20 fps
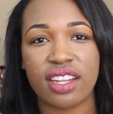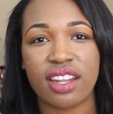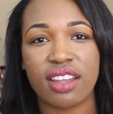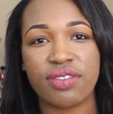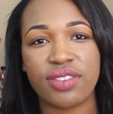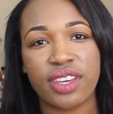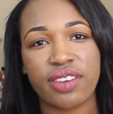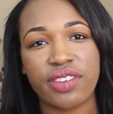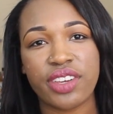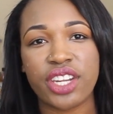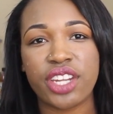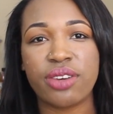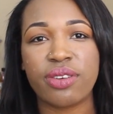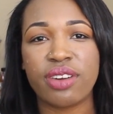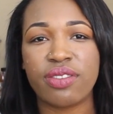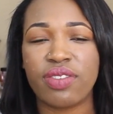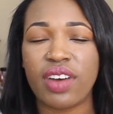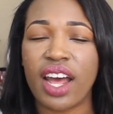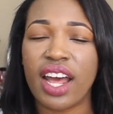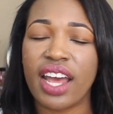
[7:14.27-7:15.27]
I love giving you
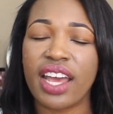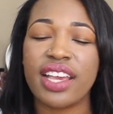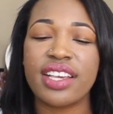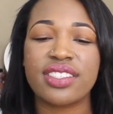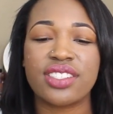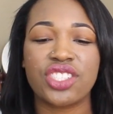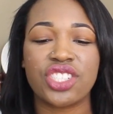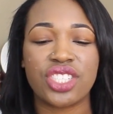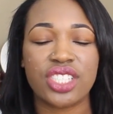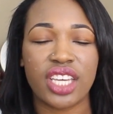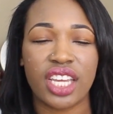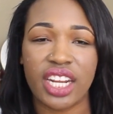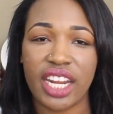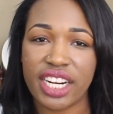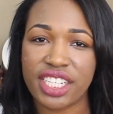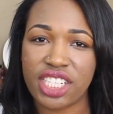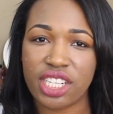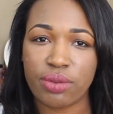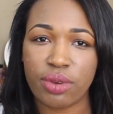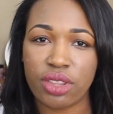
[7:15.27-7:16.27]
advice and just
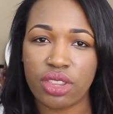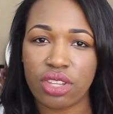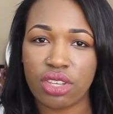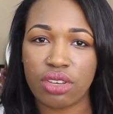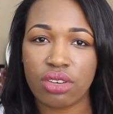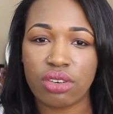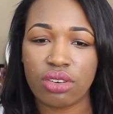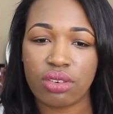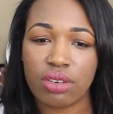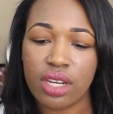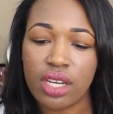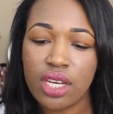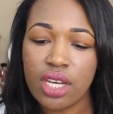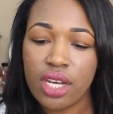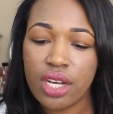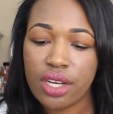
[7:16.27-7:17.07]
connecting with you.